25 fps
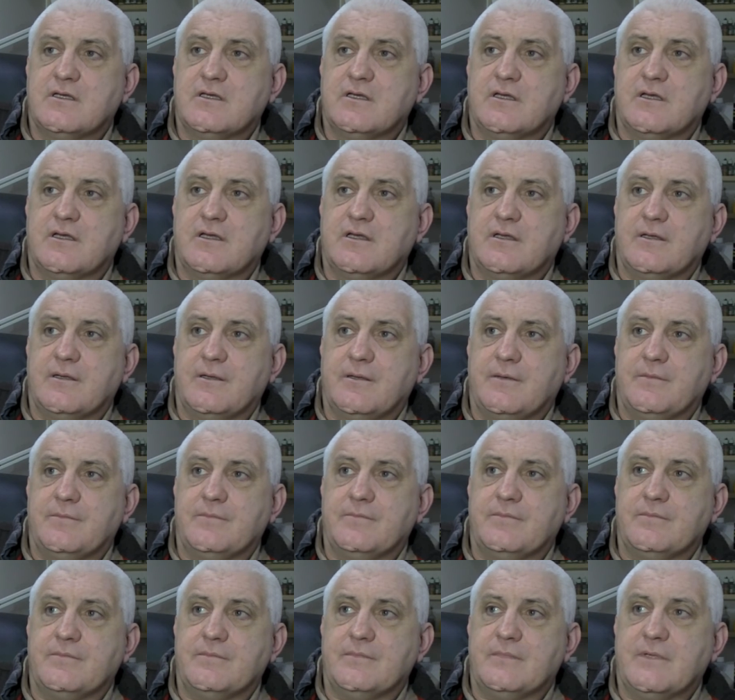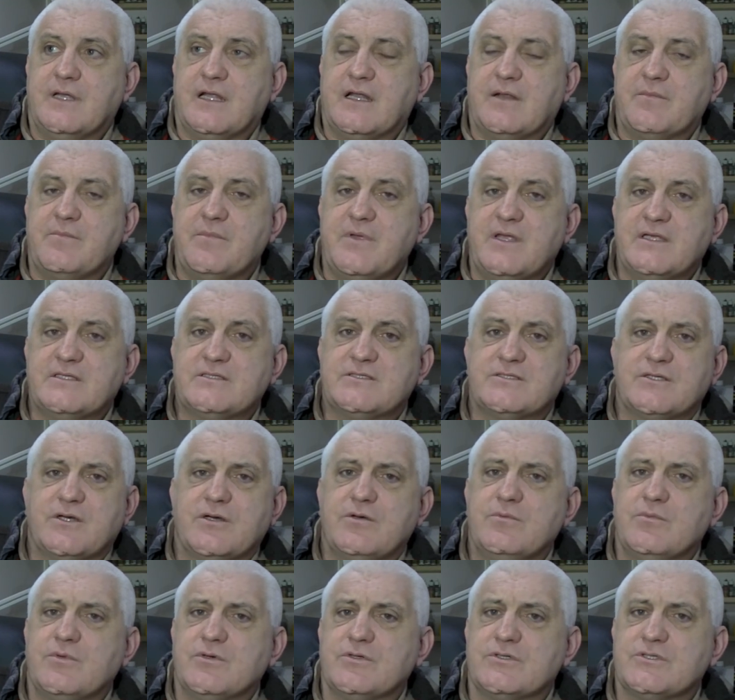And I've missed
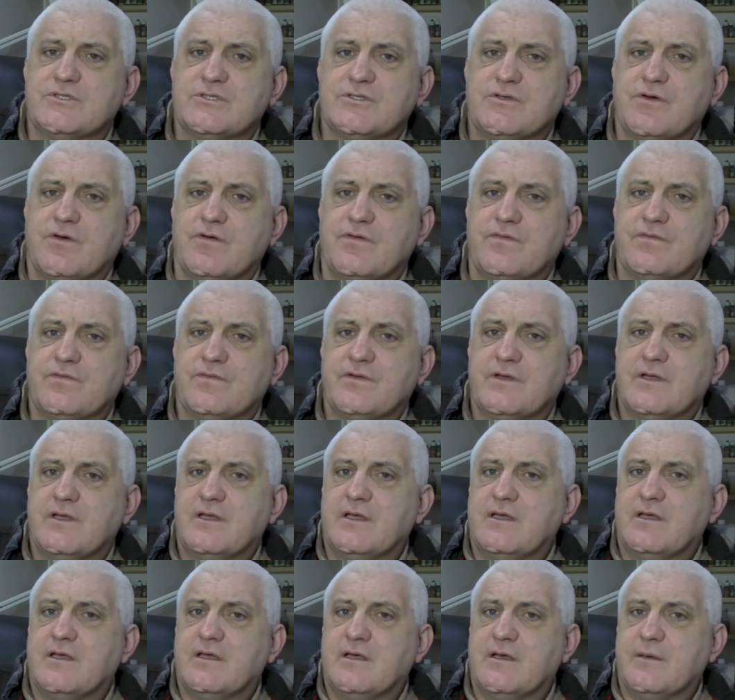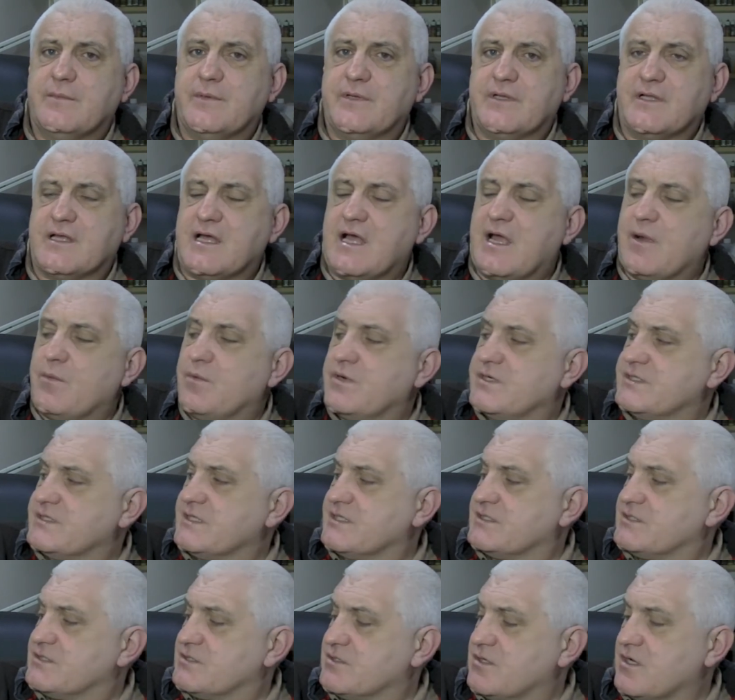so much stuff. I mean, I wish
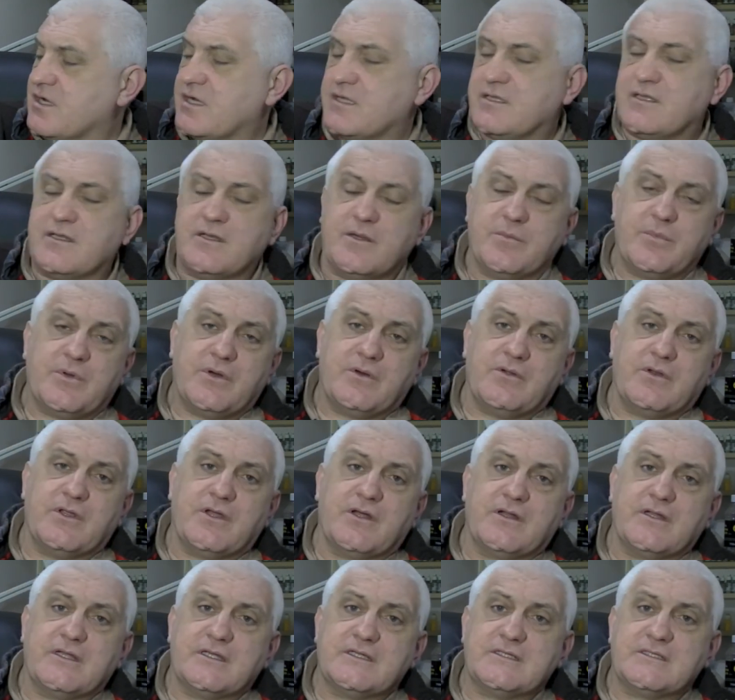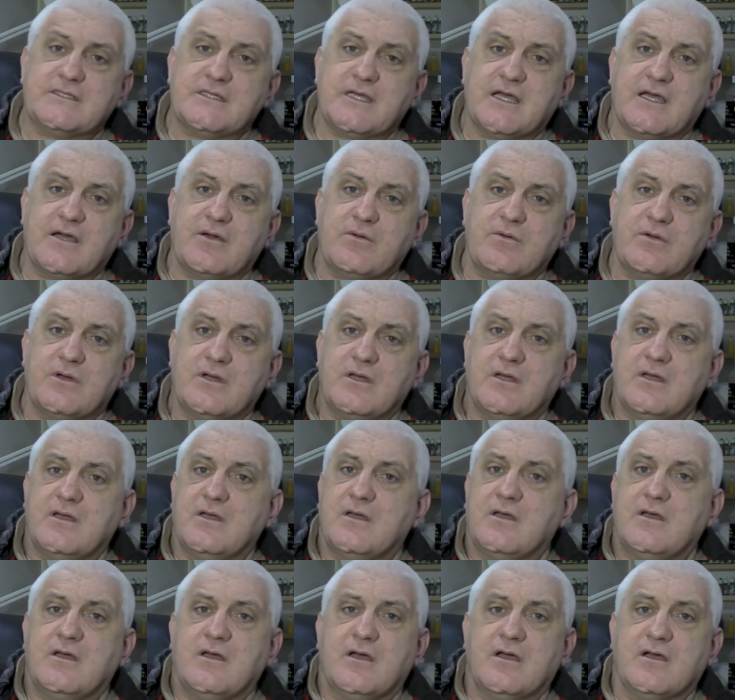I'd started the Napoleonics now
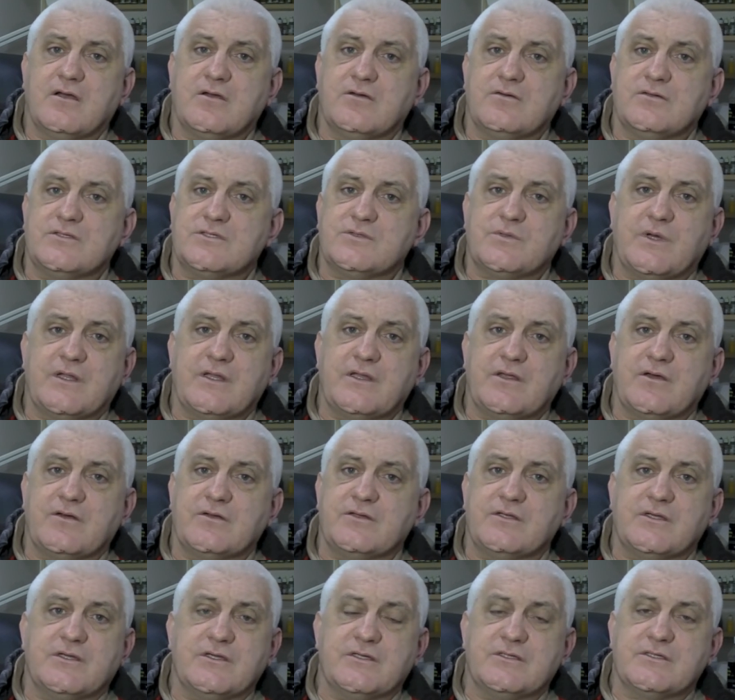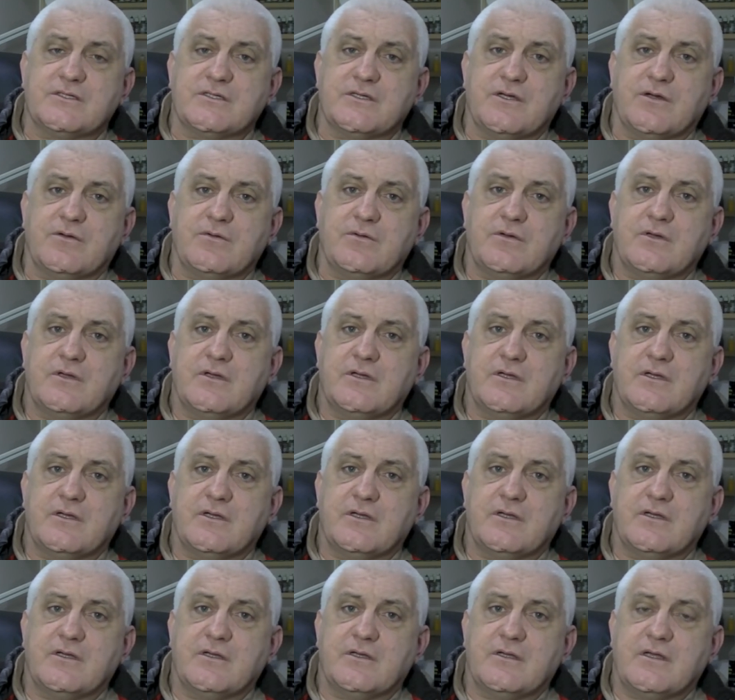a good 20 odd years ago.
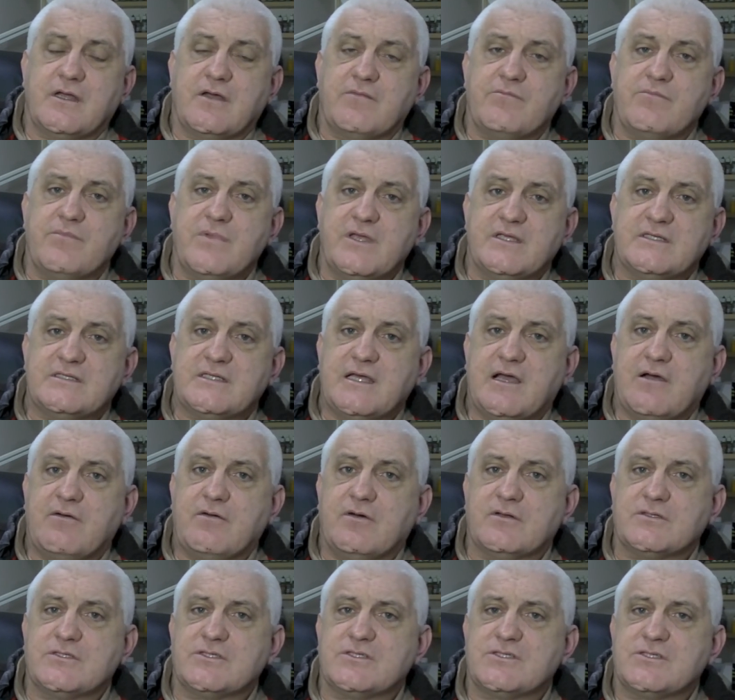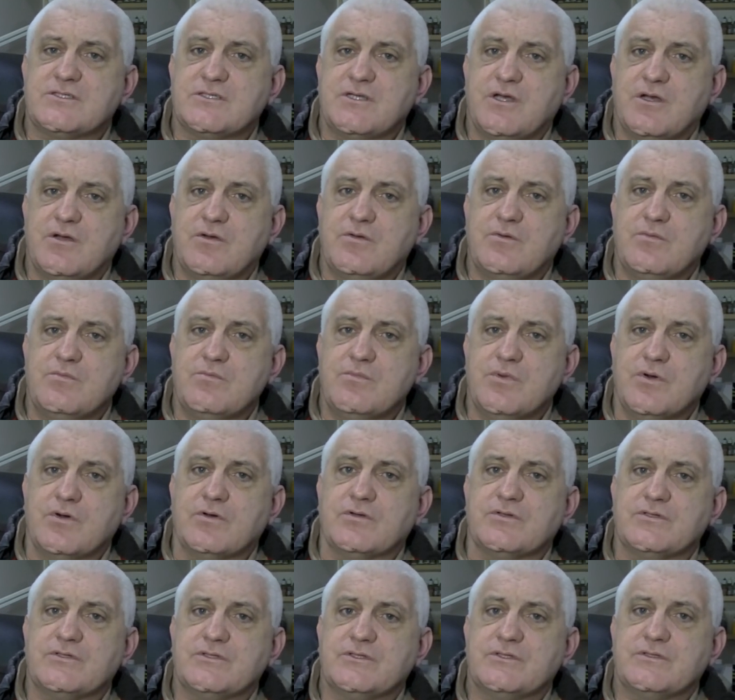I've missed out on so
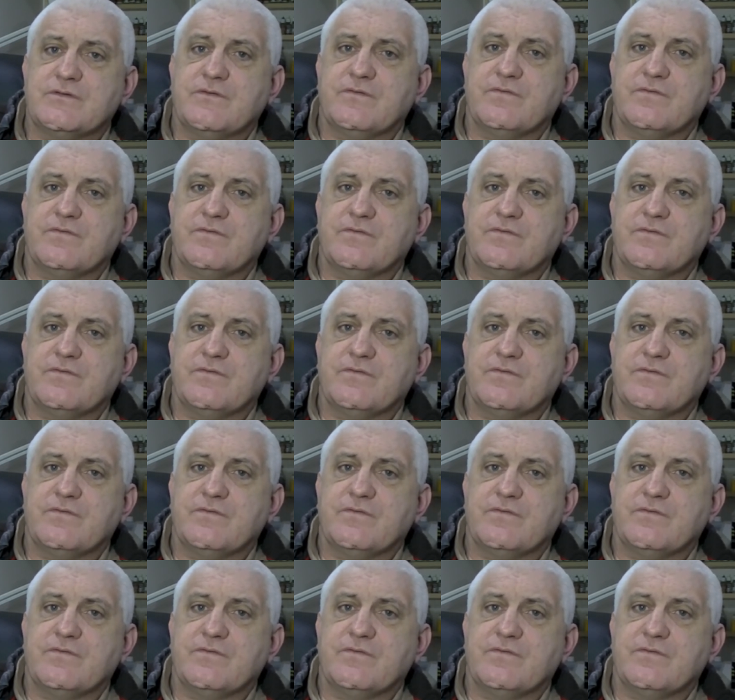much